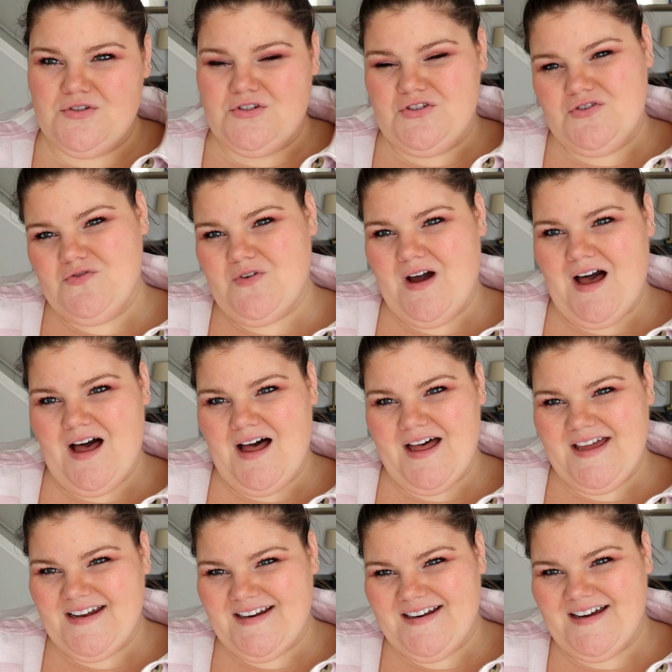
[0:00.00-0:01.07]
too
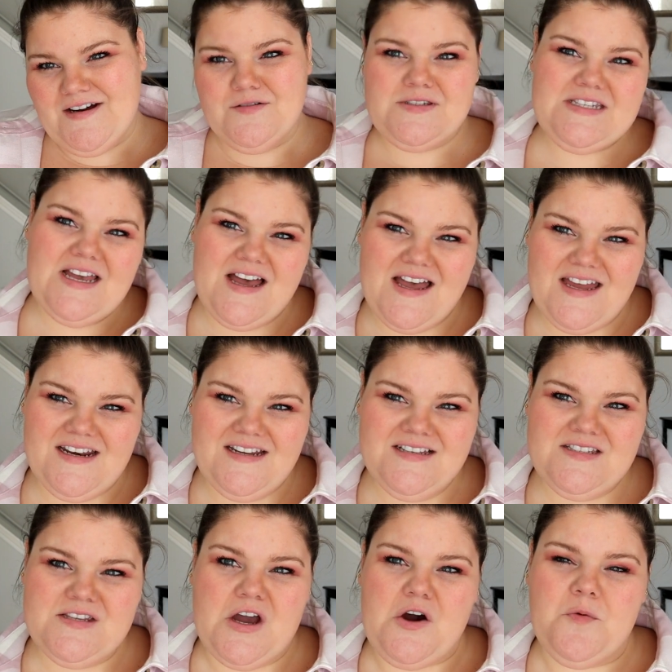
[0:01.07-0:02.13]
hot
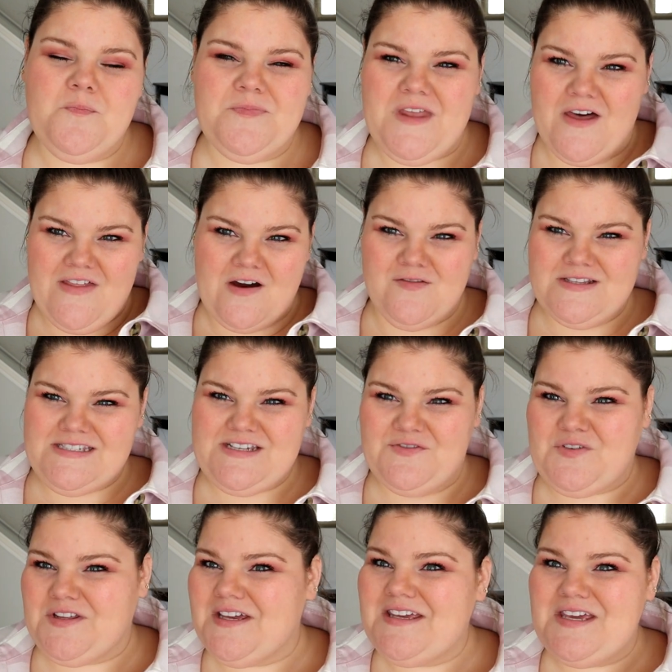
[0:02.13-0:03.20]
outside. So yeah, that one's
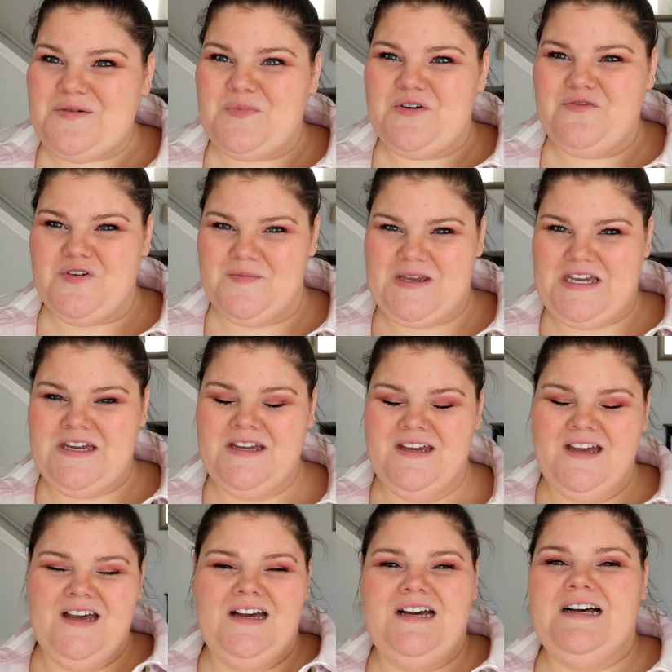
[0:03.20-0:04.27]
definitely a keeper for me.
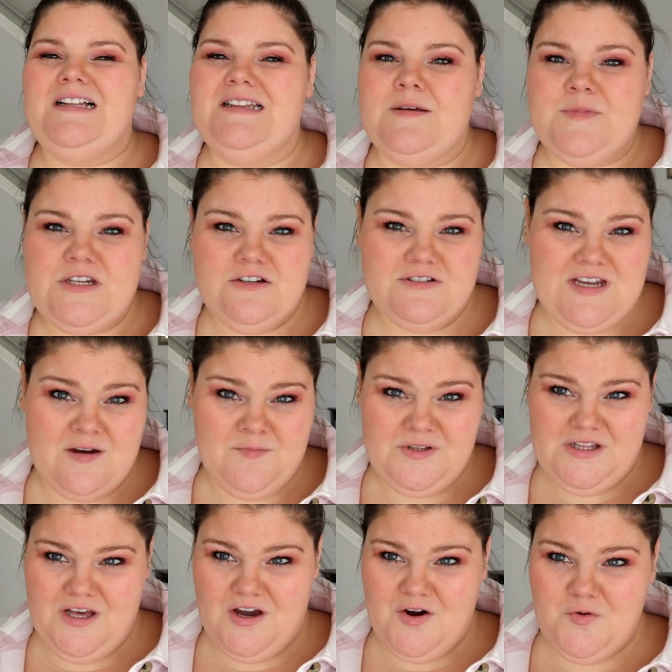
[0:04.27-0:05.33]
Let me know down
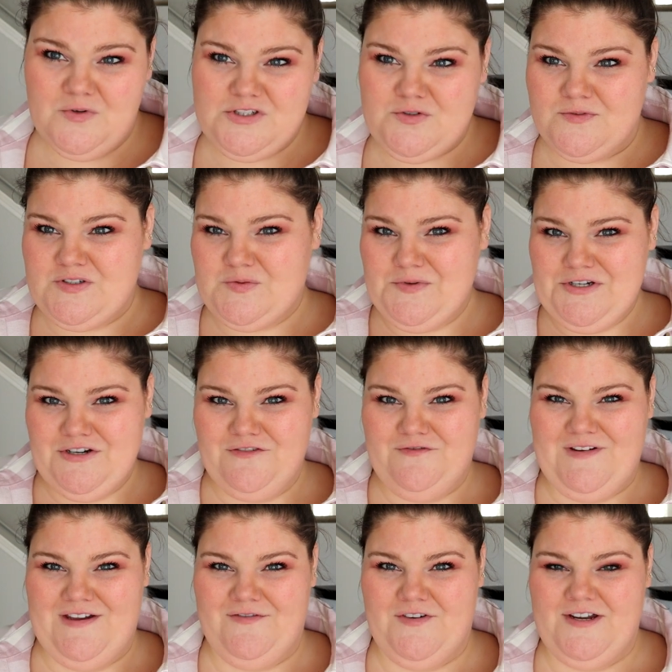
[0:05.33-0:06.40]
below which ones were your
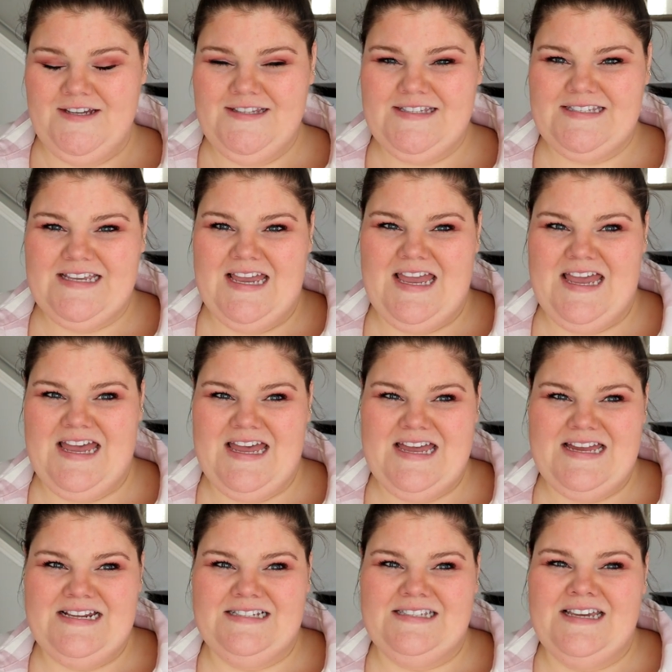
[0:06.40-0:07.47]
favorites.
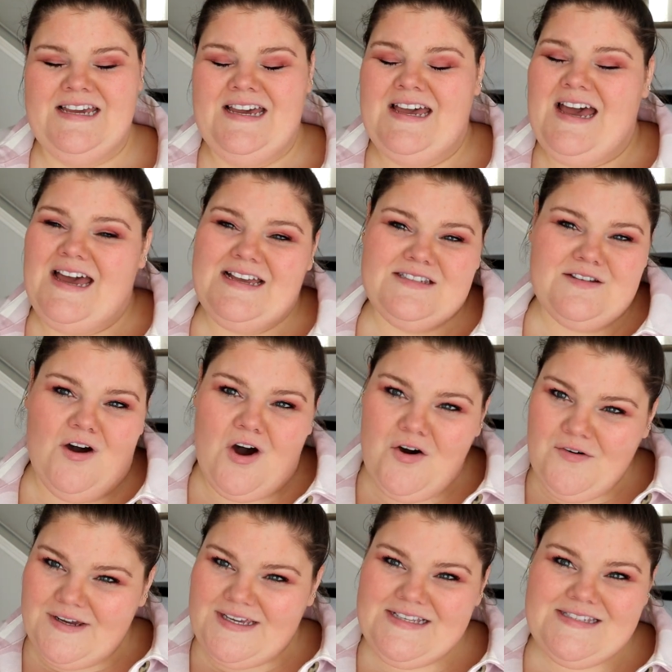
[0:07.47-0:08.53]
And as
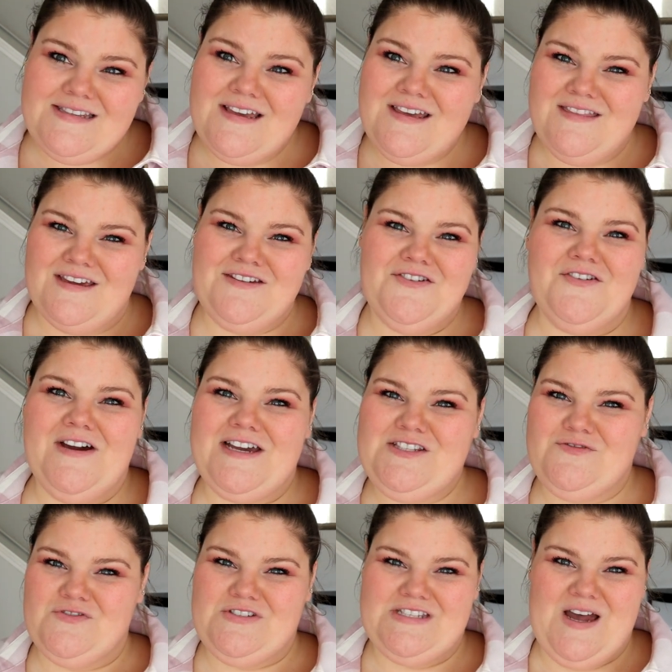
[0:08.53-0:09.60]
always, thank you
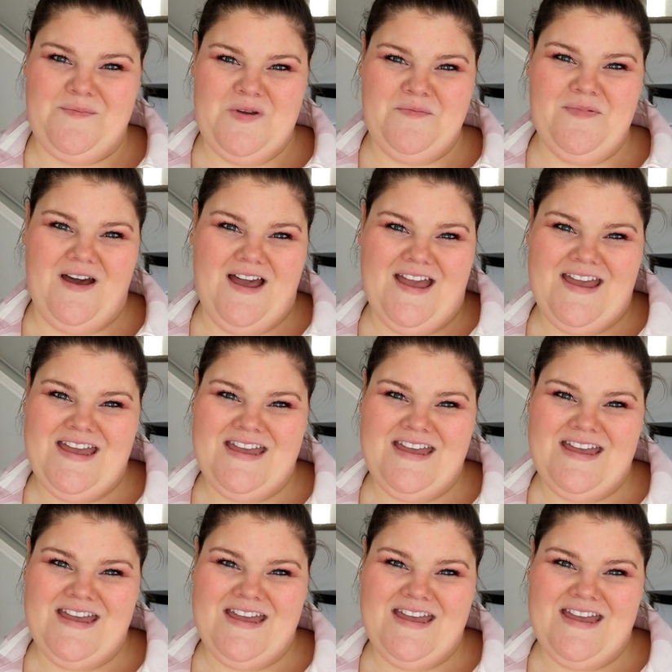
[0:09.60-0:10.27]
guys for stopping by